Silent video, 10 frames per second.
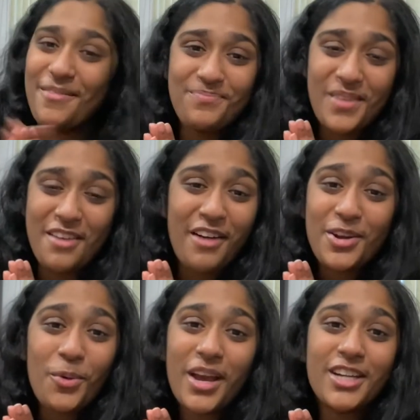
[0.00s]
if I
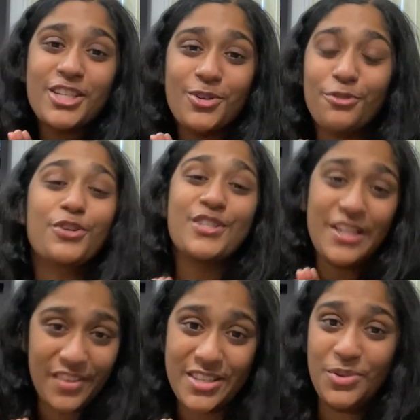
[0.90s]
don't get into university,
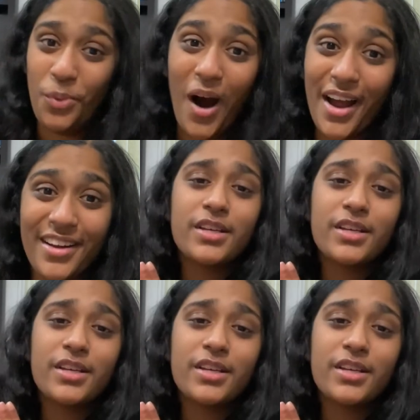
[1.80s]
this is why.